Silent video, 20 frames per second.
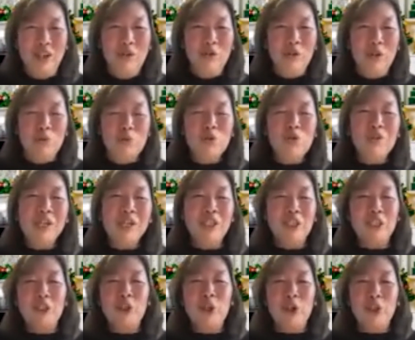removing
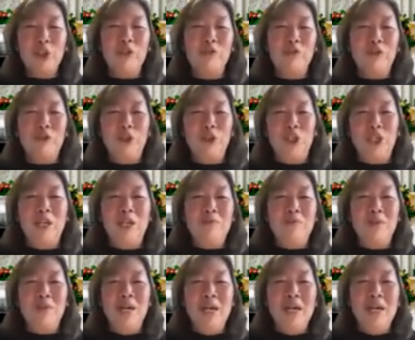the source of her
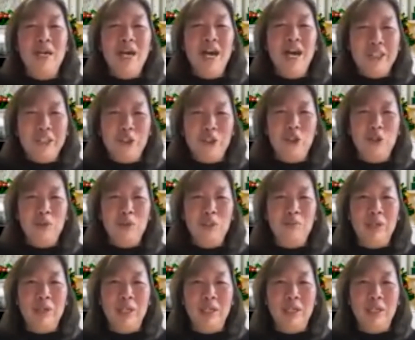shame as a
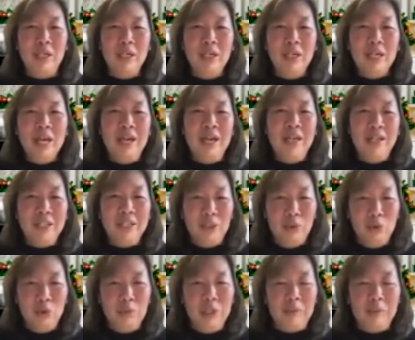human being and as
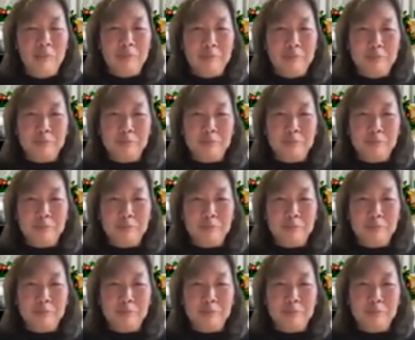a woman.